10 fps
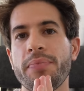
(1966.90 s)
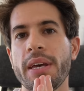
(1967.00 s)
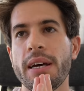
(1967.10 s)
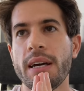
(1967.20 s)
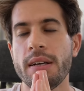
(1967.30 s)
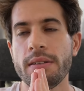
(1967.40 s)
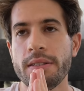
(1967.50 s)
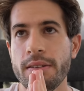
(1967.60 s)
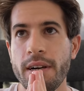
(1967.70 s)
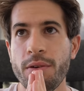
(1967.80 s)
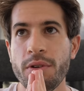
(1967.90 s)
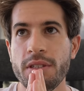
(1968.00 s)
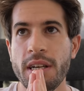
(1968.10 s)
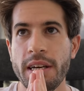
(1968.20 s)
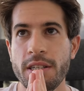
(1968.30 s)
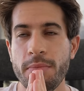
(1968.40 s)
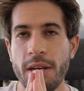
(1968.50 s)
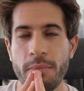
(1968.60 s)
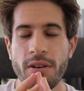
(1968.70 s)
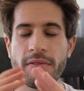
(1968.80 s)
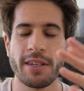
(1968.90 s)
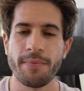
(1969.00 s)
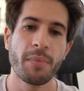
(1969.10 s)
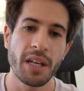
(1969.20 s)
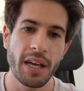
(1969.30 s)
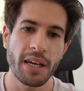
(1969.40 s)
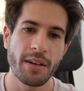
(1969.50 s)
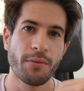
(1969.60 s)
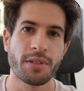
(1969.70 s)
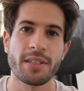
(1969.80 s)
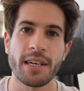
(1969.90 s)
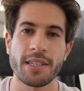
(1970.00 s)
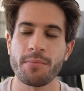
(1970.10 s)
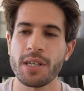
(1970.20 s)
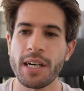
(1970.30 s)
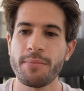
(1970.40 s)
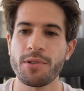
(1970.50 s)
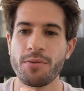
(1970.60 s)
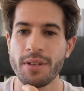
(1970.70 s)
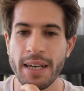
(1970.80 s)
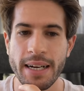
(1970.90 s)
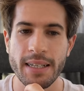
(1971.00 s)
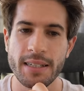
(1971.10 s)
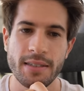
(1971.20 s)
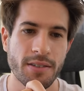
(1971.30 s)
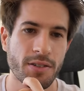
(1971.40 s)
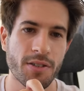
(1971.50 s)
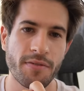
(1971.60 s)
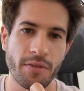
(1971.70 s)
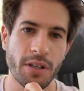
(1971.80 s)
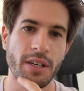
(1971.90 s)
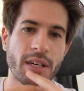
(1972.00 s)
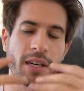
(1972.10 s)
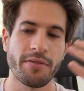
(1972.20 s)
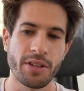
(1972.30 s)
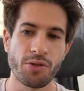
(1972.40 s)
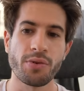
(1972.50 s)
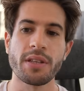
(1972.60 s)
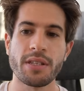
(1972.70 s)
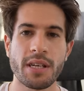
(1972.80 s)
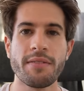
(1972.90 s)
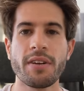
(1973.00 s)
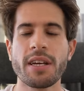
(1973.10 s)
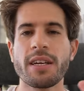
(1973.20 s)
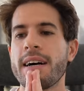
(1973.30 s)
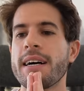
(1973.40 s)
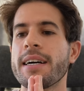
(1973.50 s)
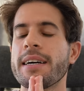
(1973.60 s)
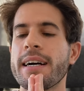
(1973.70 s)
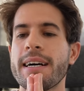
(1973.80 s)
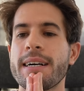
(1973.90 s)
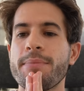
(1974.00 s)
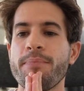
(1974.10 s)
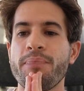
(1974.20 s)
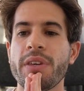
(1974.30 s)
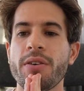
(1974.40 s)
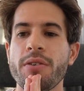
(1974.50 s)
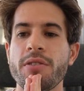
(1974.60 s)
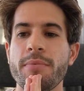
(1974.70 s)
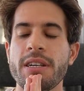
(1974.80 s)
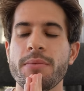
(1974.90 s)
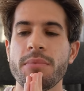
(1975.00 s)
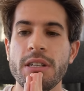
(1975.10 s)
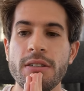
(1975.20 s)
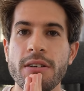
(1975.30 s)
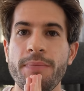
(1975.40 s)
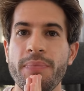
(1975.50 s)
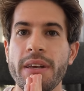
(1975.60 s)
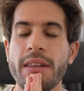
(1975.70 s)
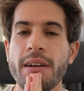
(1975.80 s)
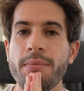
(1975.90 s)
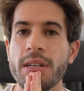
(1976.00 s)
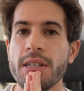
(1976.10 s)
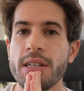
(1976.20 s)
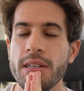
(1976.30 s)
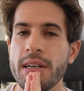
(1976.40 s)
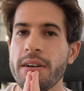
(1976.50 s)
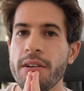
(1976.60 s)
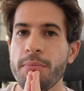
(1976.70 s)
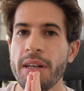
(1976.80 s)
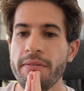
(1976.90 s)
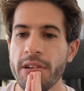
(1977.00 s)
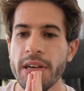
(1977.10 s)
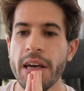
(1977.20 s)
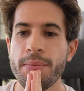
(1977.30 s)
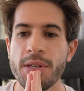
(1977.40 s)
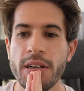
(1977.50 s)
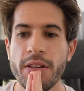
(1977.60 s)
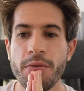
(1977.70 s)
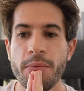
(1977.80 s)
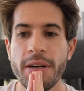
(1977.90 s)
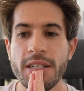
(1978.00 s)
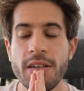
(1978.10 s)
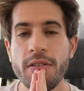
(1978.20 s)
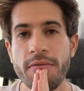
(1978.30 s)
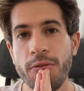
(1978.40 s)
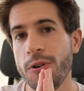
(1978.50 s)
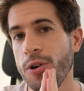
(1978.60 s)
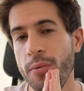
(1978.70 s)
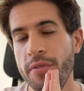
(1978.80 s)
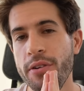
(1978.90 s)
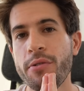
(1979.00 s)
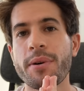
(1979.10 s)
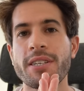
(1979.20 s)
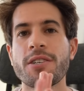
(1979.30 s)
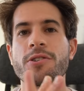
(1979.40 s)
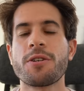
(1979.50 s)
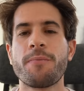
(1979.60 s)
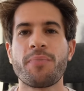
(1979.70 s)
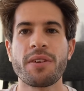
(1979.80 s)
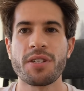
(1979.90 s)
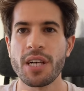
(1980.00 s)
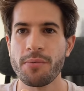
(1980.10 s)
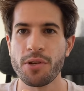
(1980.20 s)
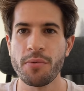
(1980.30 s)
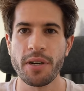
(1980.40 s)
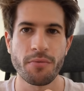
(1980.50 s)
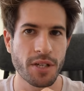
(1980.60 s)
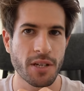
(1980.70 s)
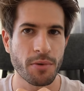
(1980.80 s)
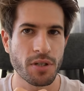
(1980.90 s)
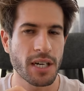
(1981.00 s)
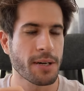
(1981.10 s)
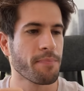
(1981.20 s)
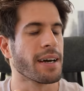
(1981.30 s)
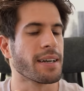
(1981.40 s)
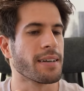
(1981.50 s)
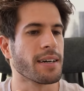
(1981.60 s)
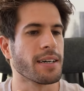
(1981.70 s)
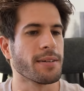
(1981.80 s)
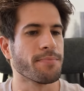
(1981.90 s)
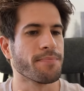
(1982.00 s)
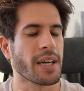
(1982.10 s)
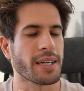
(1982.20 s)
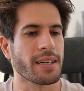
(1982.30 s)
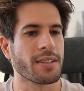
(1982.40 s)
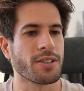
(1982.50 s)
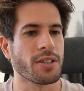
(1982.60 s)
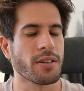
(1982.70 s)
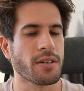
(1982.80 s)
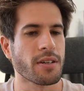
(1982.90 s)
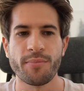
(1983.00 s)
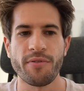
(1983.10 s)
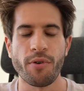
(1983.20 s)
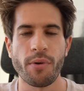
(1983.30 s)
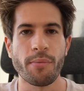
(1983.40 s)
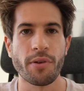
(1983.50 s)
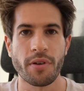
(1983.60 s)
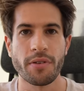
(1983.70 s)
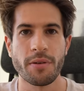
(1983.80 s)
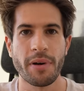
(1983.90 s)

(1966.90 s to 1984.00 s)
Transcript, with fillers: and I want today to be a bit of a me day. I want to take some time to relax and just fully kind of enjoy this evening. I am going to make some dinner and then I'm going to sit down and play video games either with myself or hopefully with my sister if she comes home at a reasonable time and um, I get to see her before we both go to